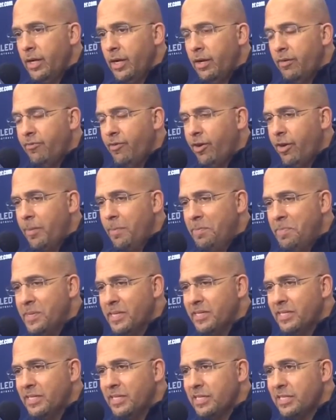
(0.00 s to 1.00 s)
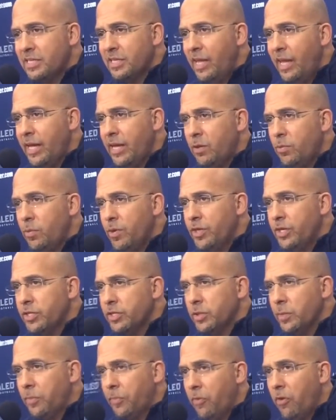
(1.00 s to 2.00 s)
uh, very businesslike with
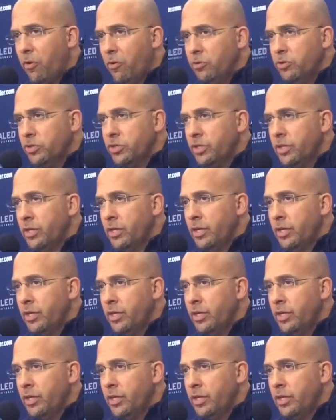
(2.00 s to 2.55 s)
his approach.